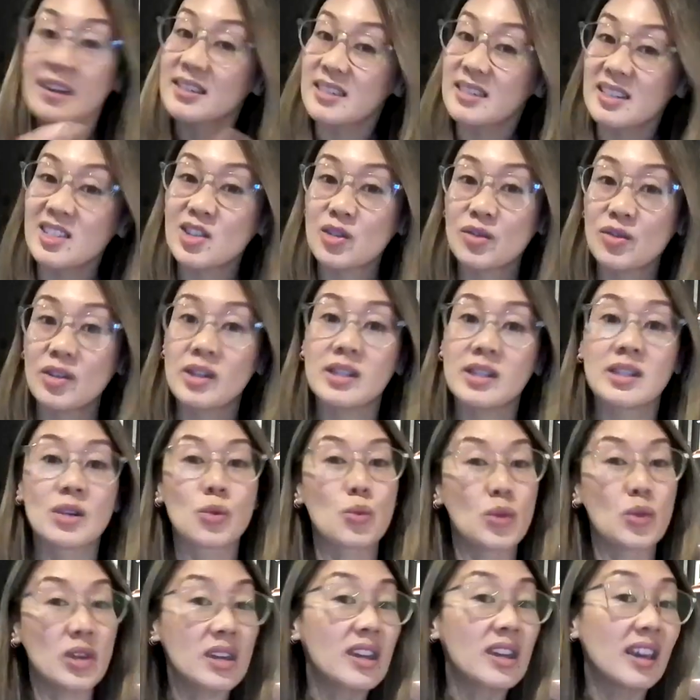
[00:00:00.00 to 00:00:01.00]
us
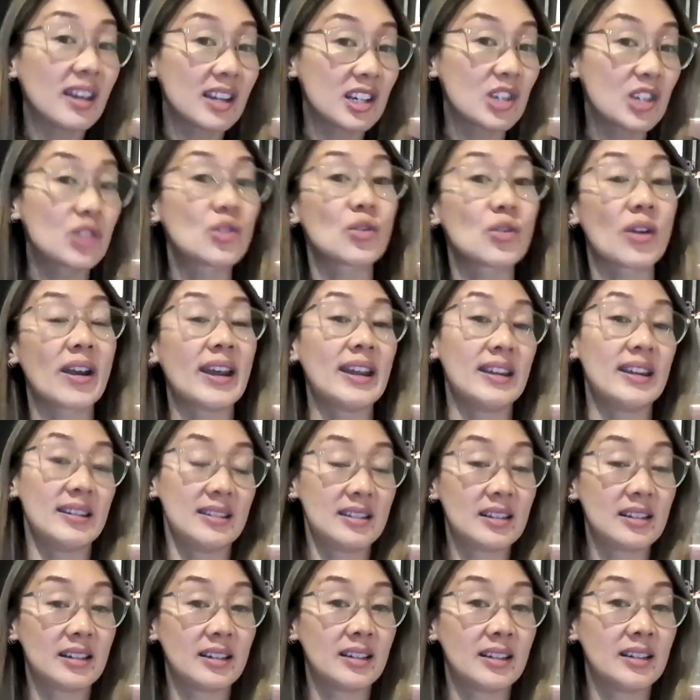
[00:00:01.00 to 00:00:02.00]
introverts, we get
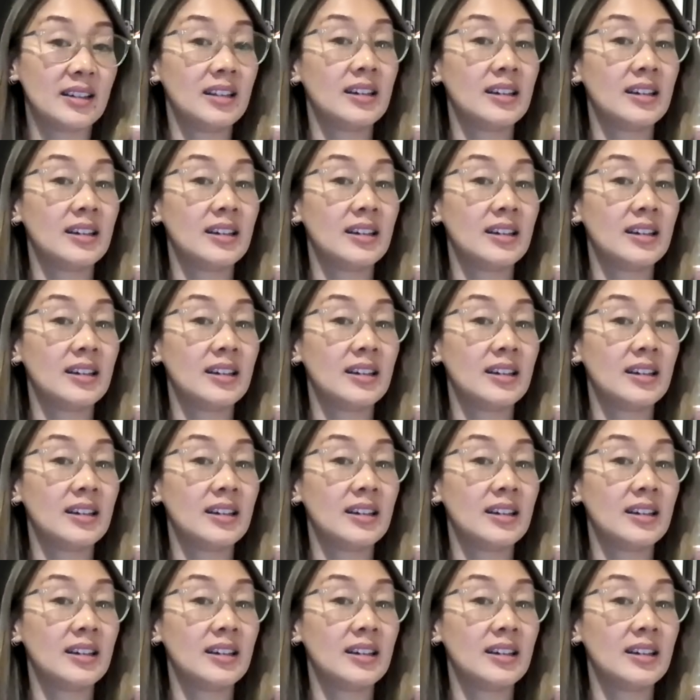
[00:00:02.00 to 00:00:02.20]
drained.